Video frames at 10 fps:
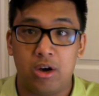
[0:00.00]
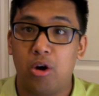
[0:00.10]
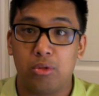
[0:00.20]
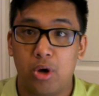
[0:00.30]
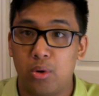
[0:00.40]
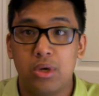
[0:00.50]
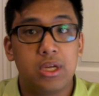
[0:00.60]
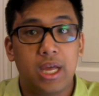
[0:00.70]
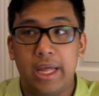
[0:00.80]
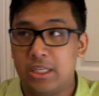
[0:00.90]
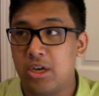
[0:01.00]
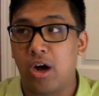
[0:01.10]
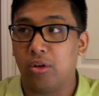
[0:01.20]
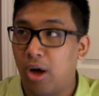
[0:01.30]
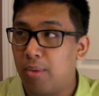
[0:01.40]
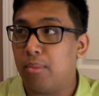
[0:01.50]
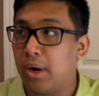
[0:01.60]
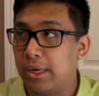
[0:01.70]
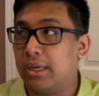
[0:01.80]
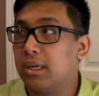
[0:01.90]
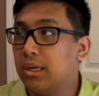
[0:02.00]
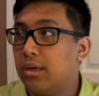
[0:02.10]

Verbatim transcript: Although it's not a lot of money,